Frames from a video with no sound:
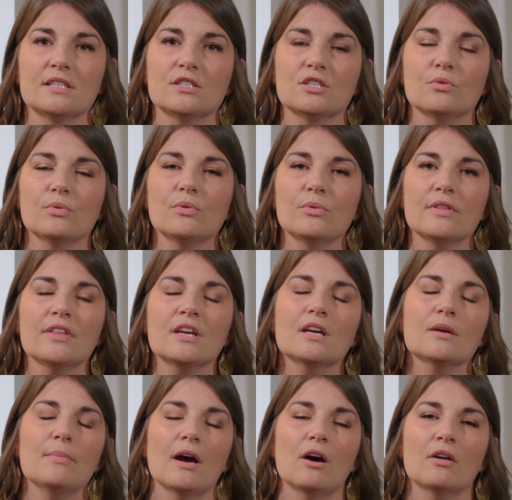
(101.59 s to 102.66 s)
And so when we think
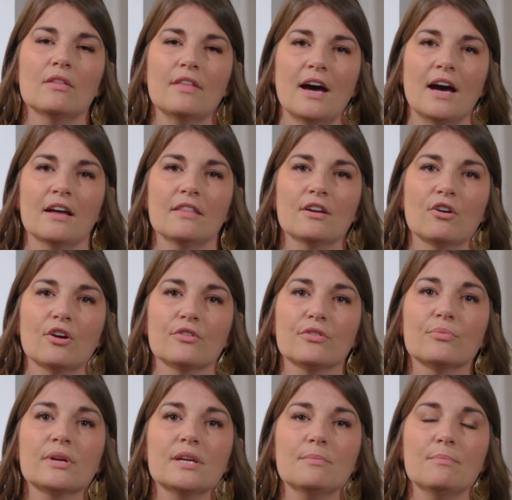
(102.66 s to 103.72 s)
about that, there are
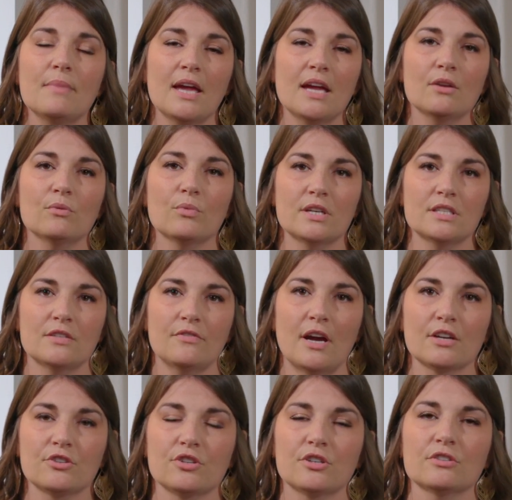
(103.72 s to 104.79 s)
three main risk
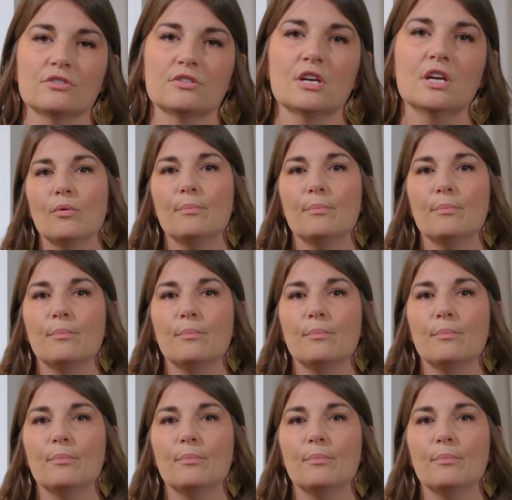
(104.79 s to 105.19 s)
factors.